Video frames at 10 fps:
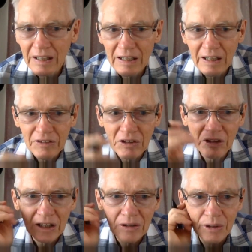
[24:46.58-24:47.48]
If there are
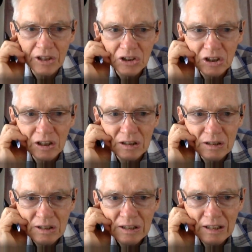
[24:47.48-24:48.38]
any
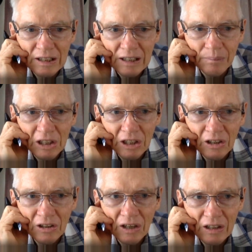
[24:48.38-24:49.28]
questions, let me
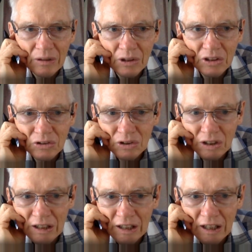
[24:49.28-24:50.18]
know. Otherwise, you
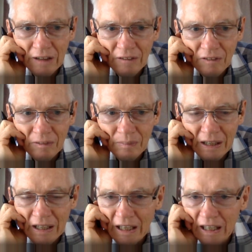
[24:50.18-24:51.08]
can leave.
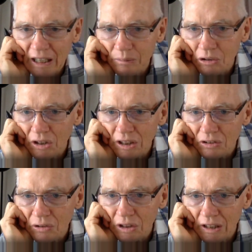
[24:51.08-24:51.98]

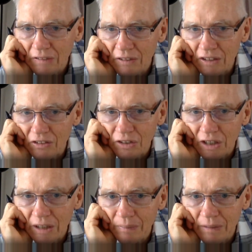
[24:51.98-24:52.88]
Gurleen's already left, that's
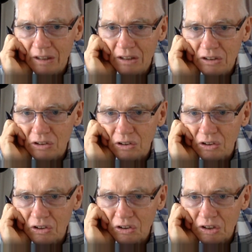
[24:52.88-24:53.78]
fine. So you
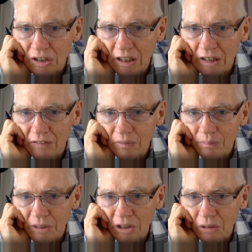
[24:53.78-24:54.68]
can just leave,
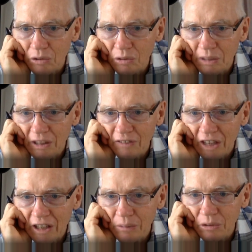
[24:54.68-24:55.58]
but I will be
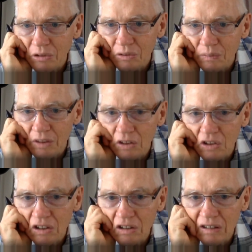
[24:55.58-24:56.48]
available. You
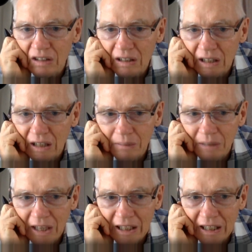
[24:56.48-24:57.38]
can come
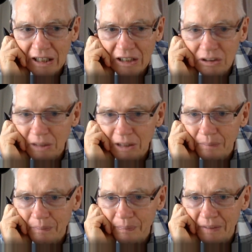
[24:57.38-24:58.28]
back and ask me
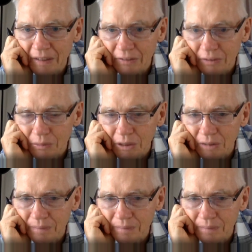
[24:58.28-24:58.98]
if you want.